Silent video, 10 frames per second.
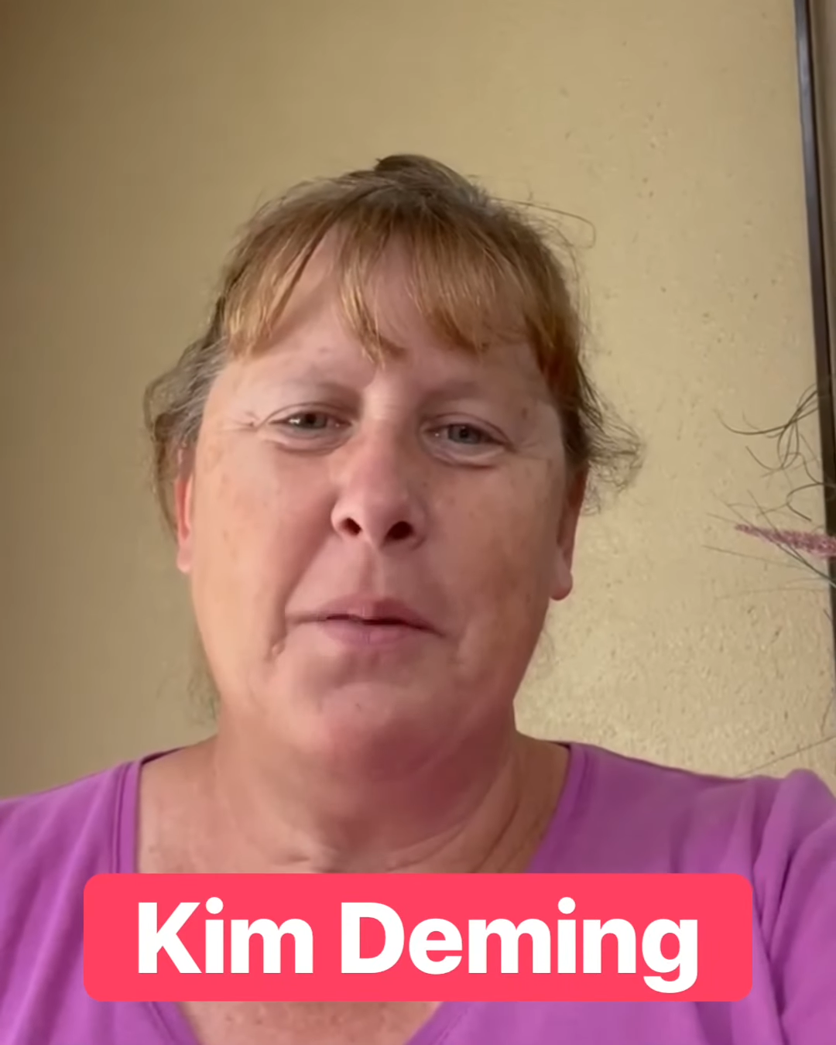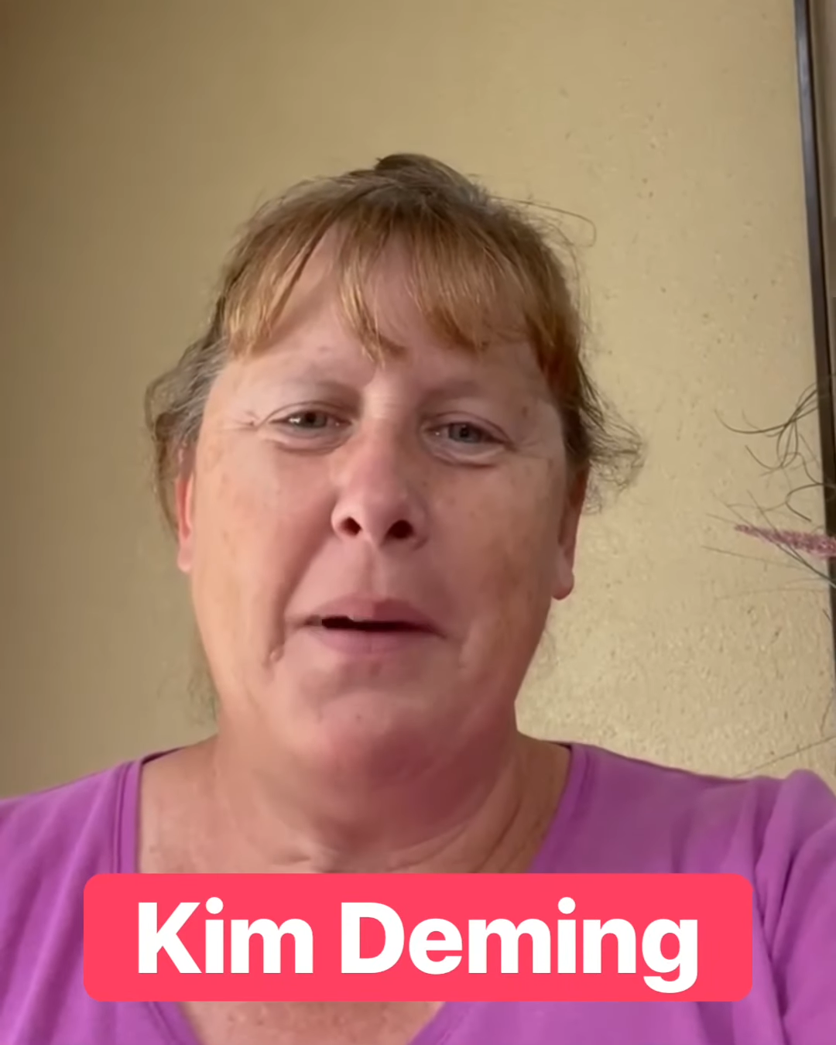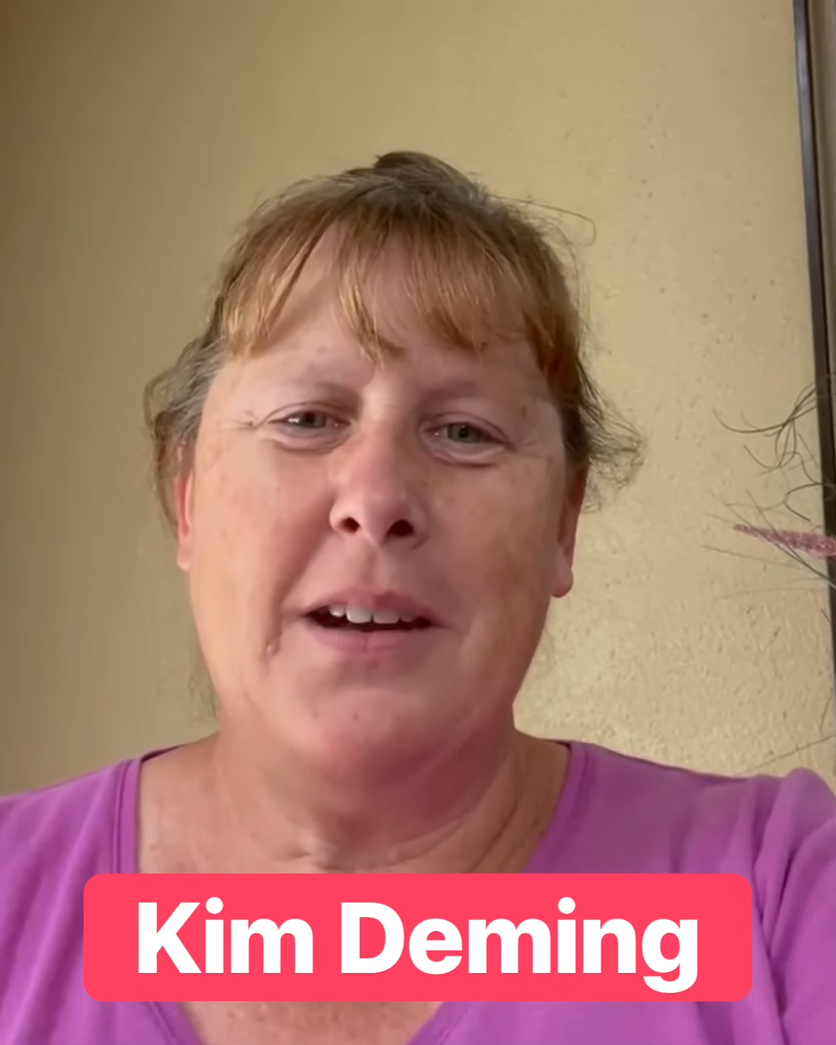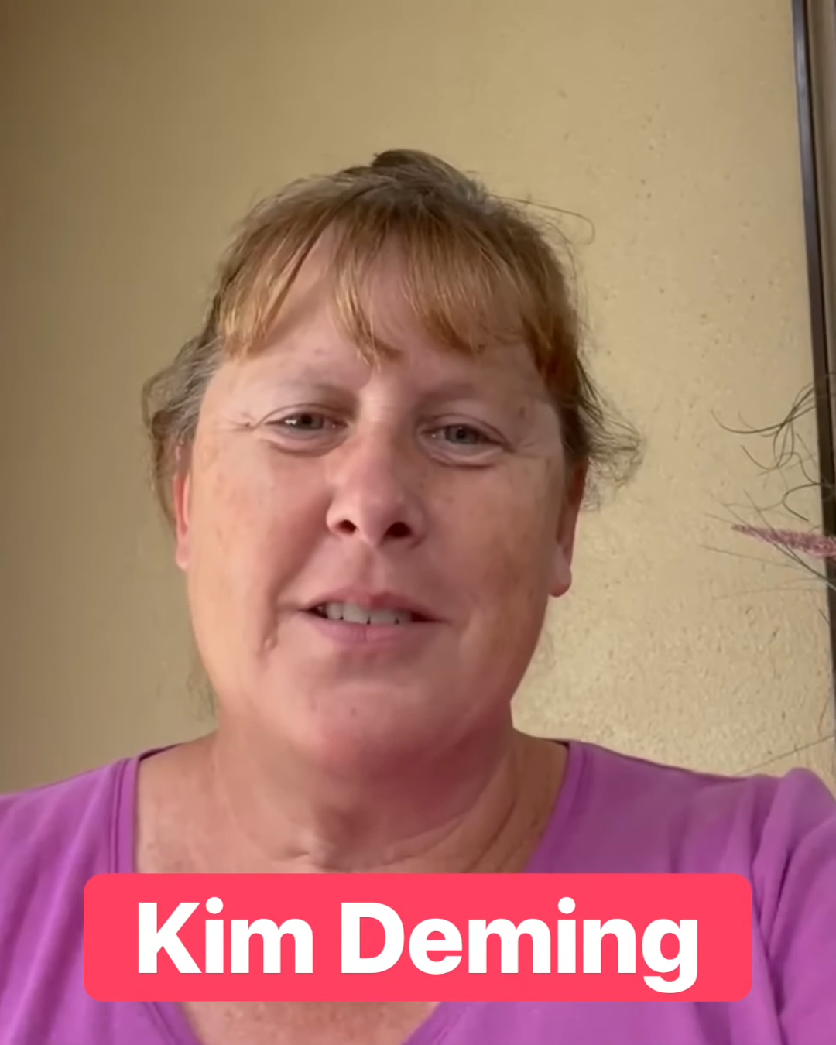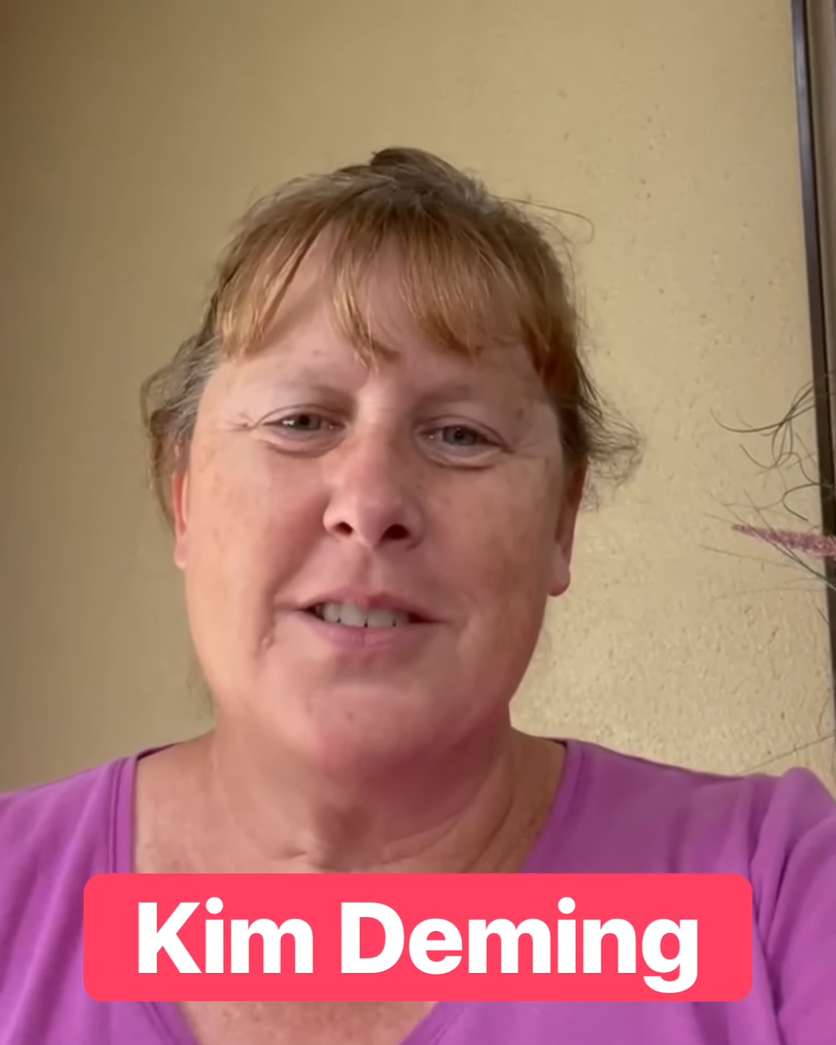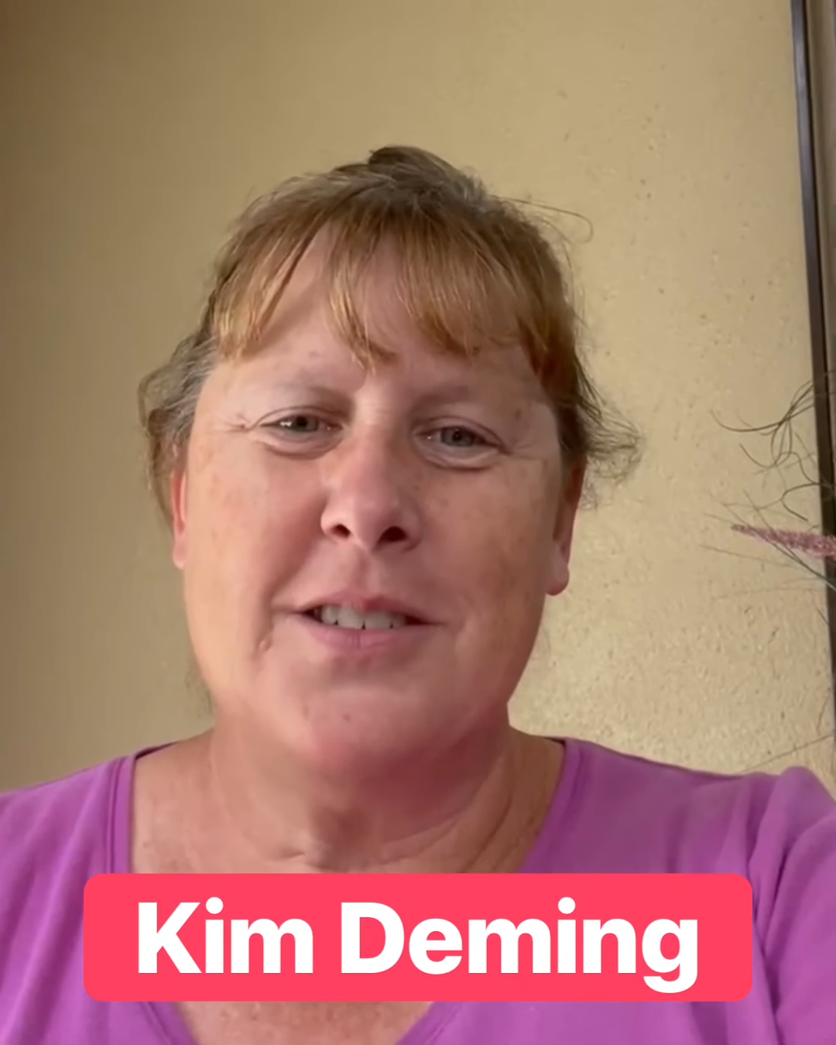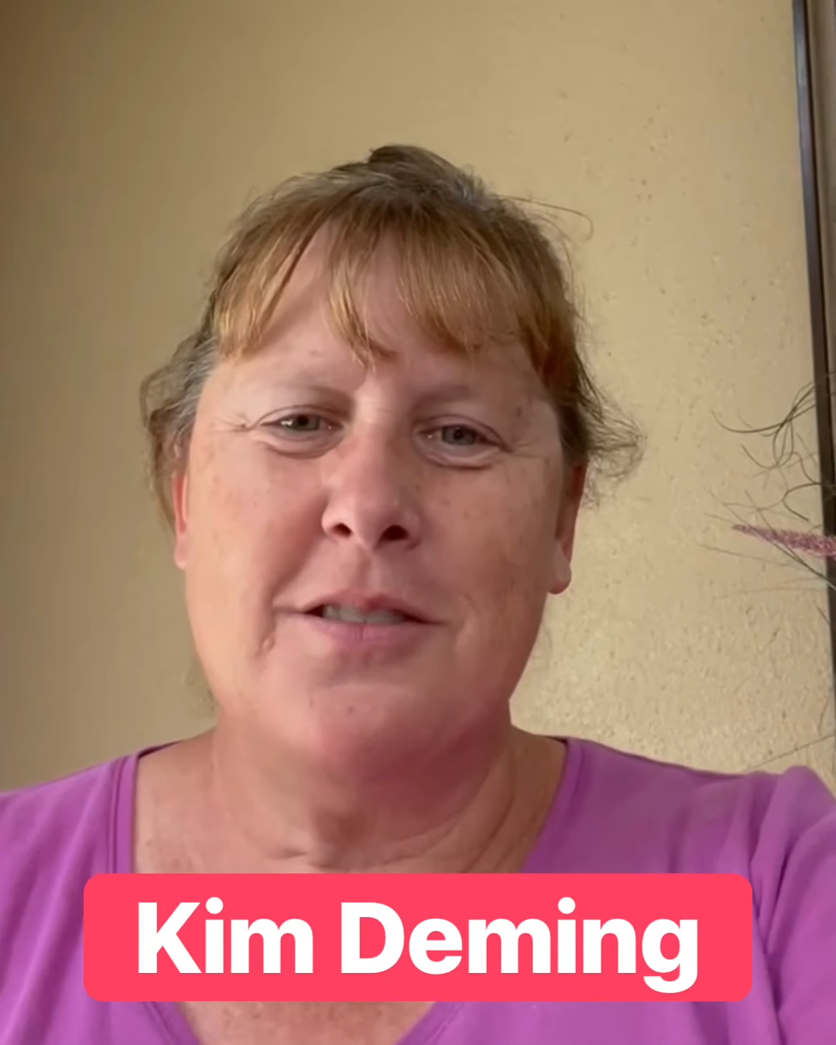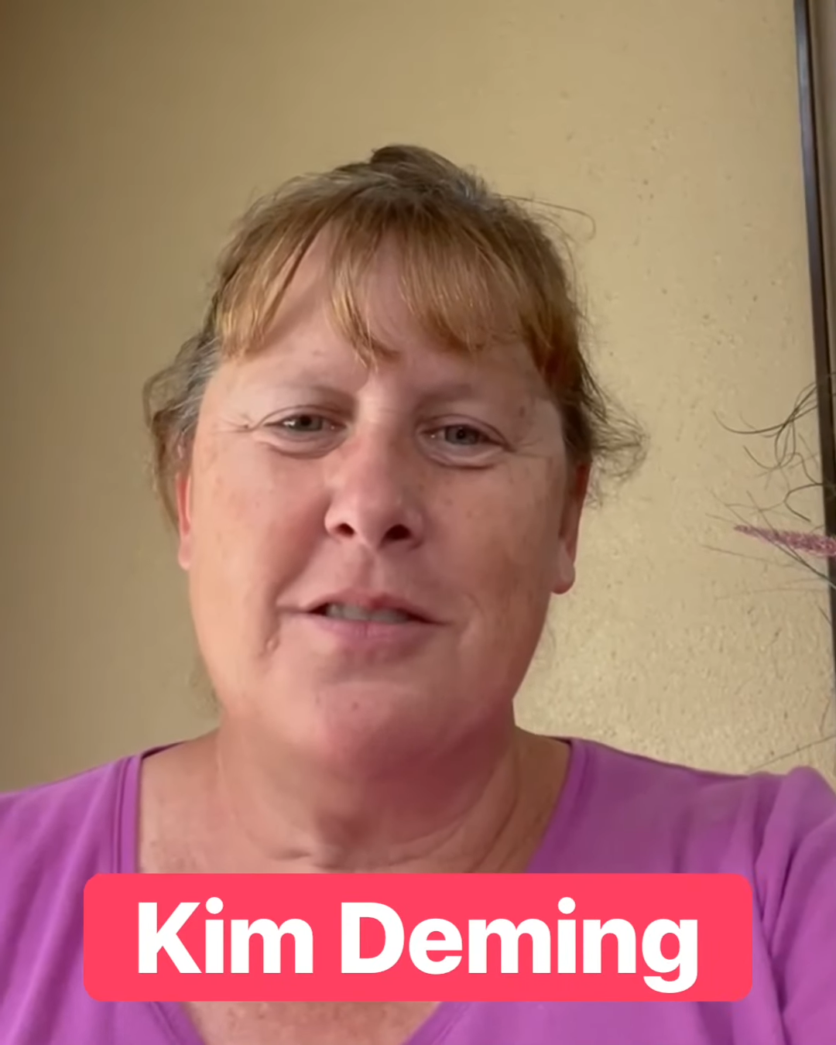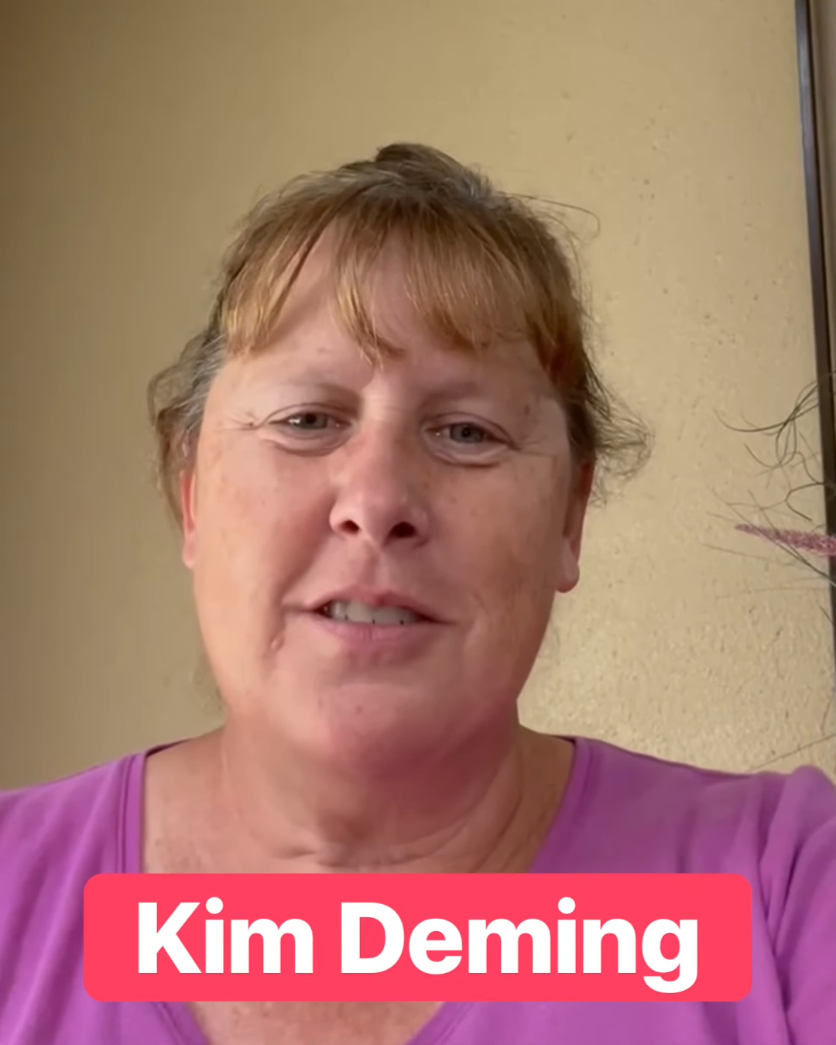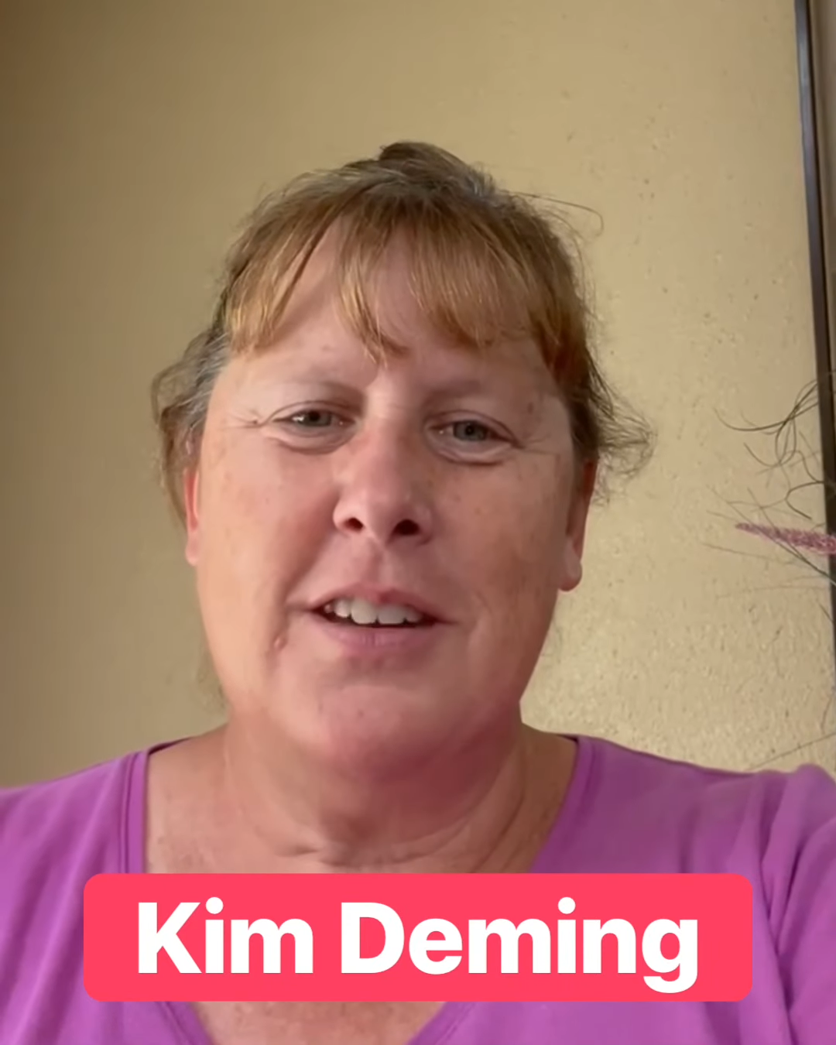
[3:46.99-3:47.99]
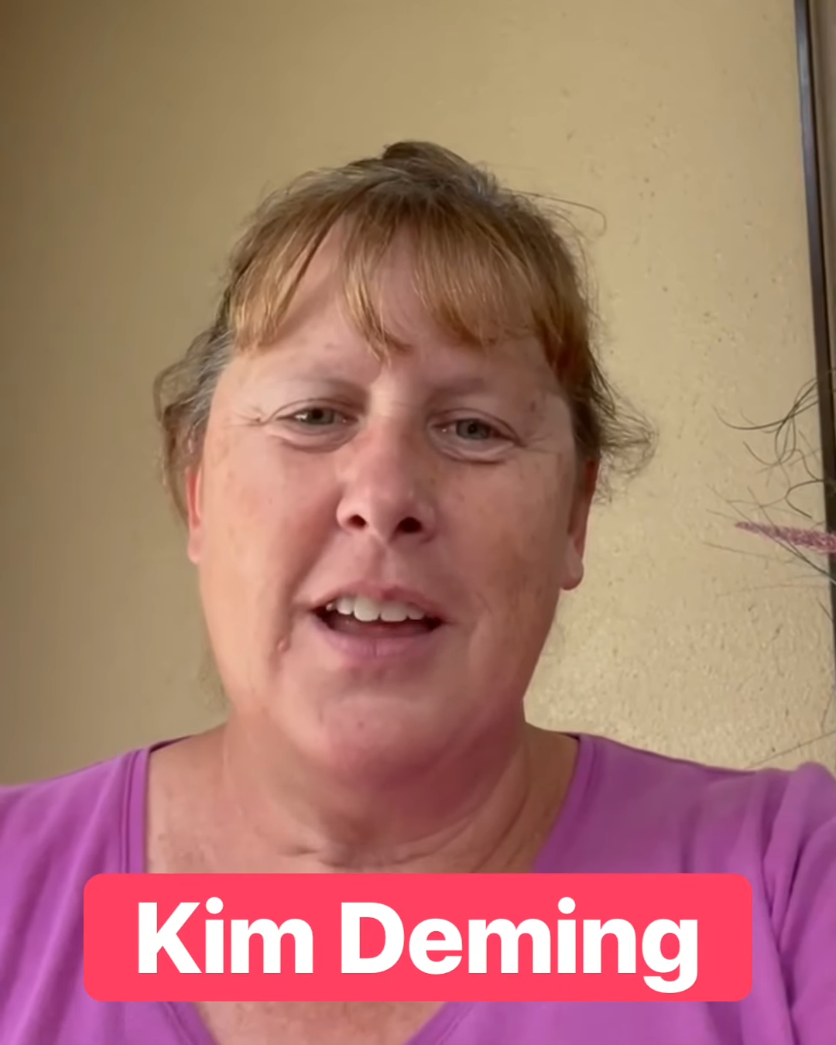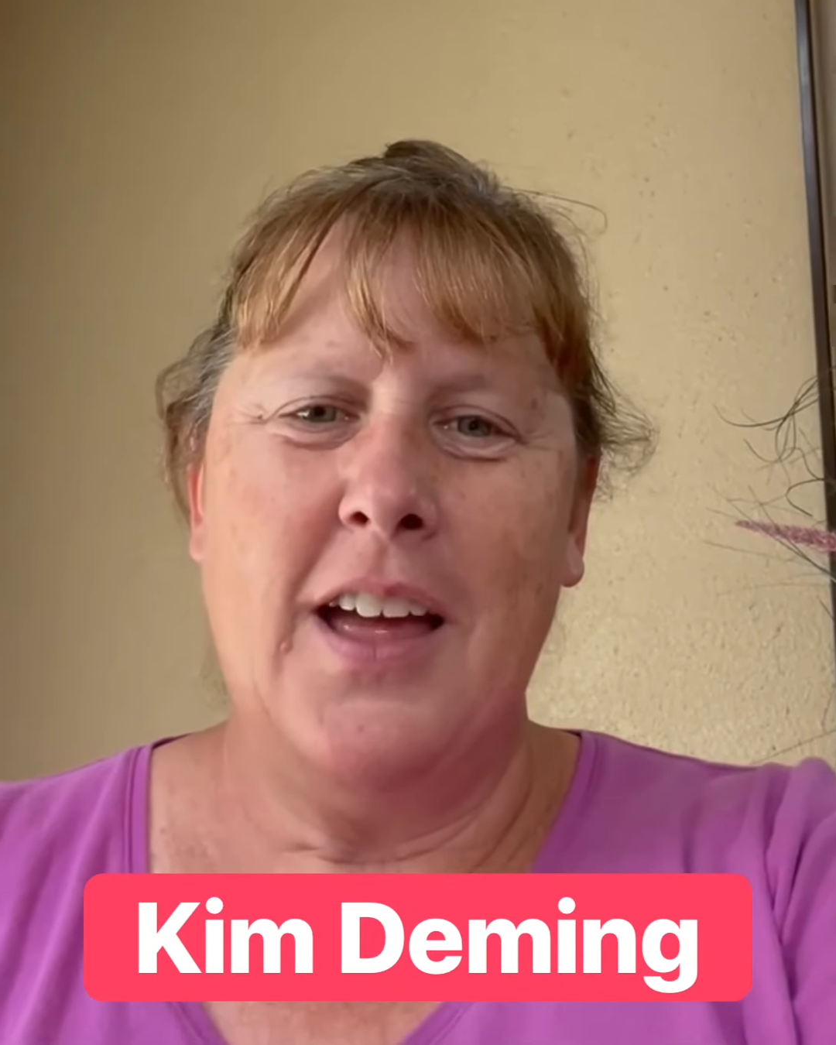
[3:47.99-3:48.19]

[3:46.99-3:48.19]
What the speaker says: better soon,